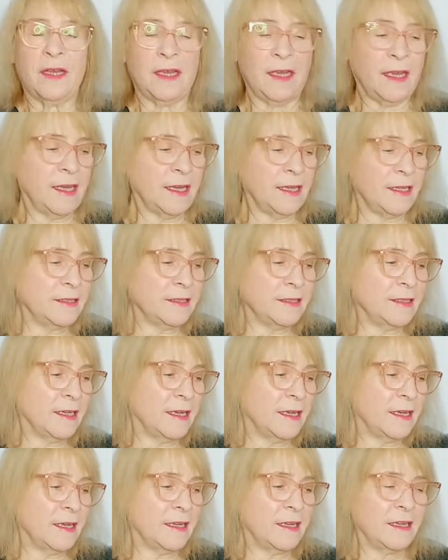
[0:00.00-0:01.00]
and
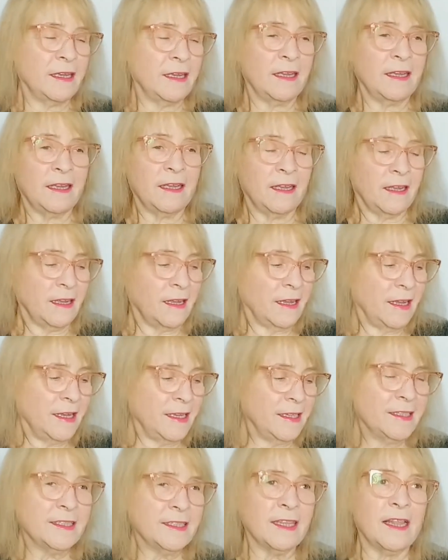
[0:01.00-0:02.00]

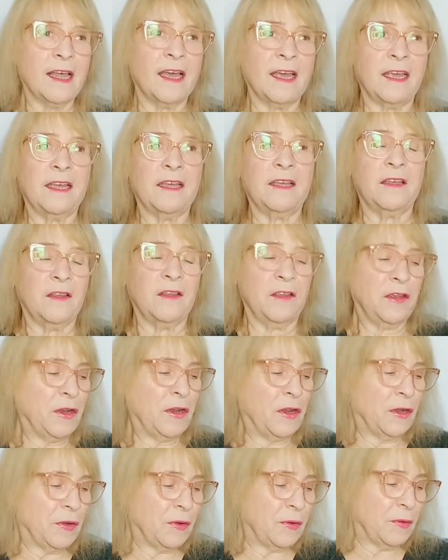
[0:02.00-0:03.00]
he's like, you
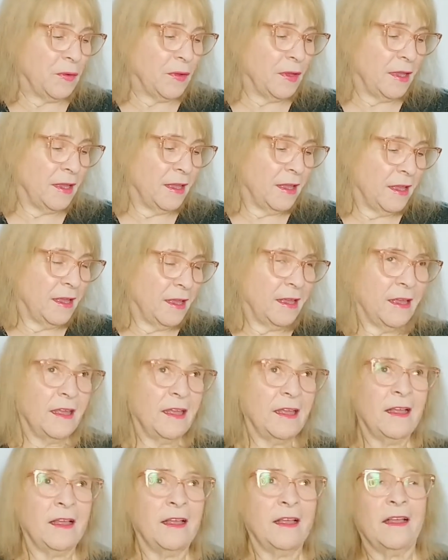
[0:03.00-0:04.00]
know,
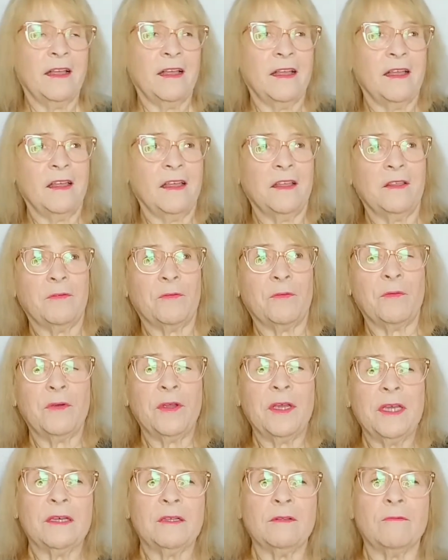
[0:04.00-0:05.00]

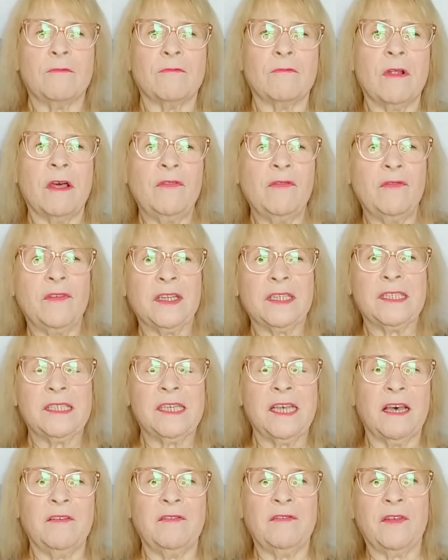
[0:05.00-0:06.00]
real rough and
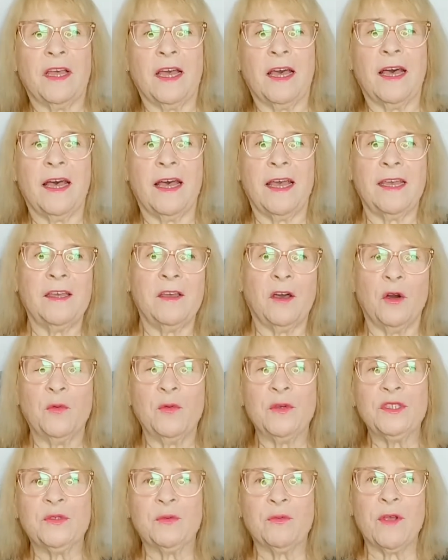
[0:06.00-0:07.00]
tough guy,
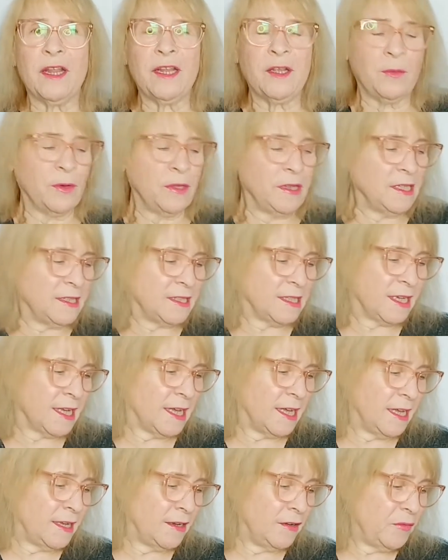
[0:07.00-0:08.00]
always ready with his
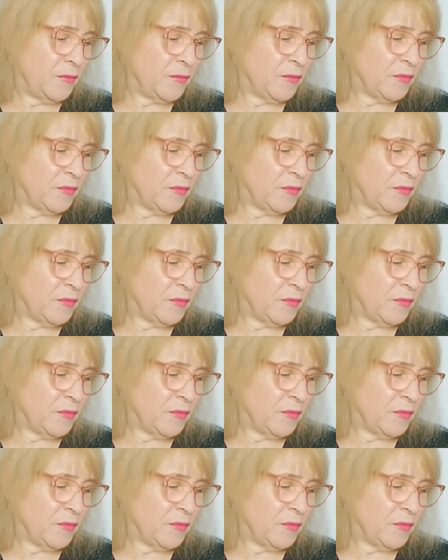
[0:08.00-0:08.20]
gun.